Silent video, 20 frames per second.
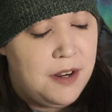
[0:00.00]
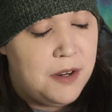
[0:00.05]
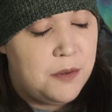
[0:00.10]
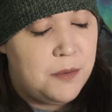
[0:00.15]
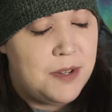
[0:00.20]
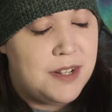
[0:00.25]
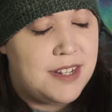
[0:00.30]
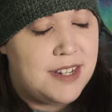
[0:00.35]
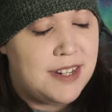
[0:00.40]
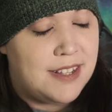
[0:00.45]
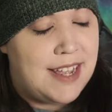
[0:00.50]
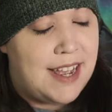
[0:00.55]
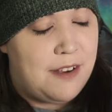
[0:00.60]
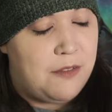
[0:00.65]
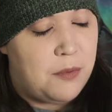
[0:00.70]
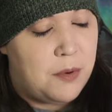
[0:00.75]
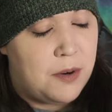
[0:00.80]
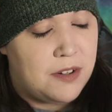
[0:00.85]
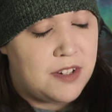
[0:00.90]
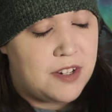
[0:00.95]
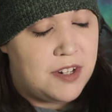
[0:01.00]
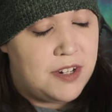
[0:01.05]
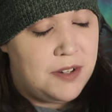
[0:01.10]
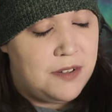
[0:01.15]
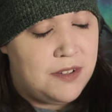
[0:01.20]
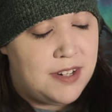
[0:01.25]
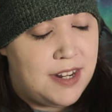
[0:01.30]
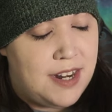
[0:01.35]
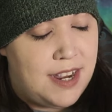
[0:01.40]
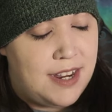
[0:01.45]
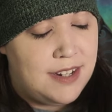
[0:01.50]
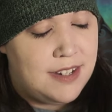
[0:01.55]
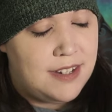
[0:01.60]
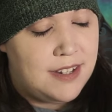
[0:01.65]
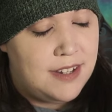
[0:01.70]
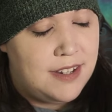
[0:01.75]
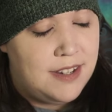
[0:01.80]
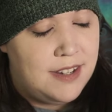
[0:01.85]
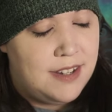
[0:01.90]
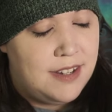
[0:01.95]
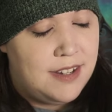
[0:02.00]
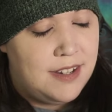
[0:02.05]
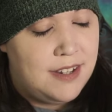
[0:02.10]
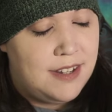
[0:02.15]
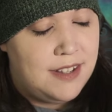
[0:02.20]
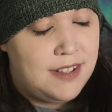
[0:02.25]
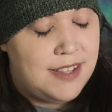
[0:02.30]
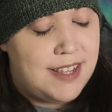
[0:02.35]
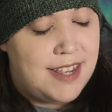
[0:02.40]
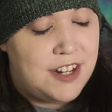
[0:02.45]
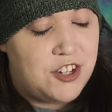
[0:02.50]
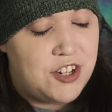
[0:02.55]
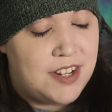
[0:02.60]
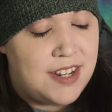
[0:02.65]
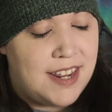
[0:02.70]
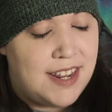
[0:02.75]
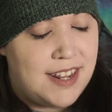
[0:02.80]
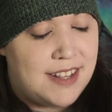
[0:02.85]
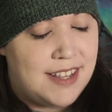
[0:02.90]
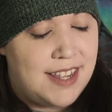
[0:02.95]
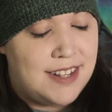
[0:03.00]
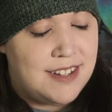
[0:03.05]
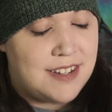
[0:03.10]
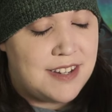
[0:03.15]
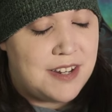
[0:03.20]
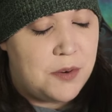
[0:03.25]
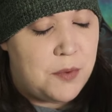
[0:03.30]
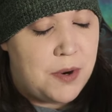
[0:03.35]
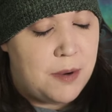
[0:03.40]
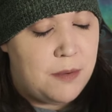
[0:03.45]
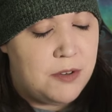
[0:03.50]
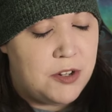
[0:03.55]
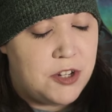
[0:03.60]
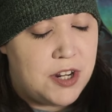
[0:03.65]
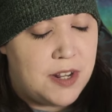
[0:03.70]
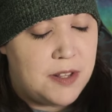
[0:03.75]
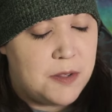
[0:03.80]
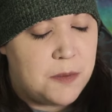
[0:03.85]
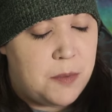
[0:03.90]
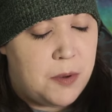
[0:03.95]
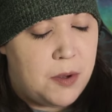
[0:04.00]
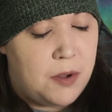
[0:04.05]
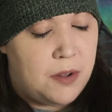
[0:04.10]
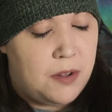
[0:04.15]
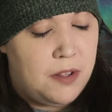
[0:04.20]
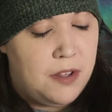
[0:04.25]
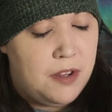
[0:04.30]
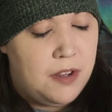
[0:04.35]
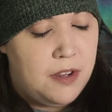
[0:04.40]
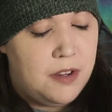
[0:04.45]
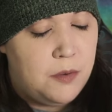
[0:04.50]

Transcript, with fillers: We still have work to do tonight. Lan Jingyi glanced at Wei Wuxian's bowl.